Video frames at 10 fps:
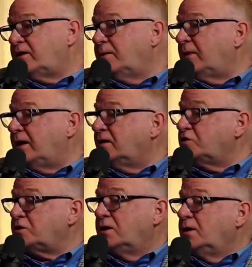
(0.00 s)
They
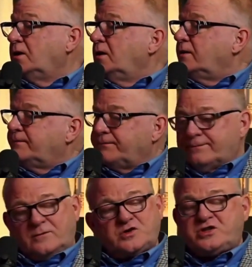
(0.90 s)
manage
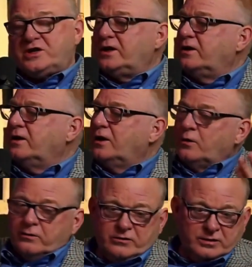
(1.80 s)
the
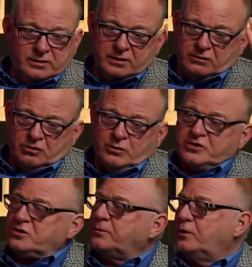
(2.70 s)
CEO to the
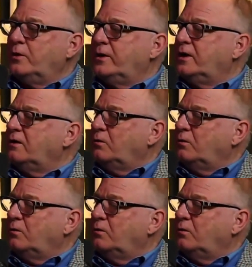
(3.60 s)
newest employee.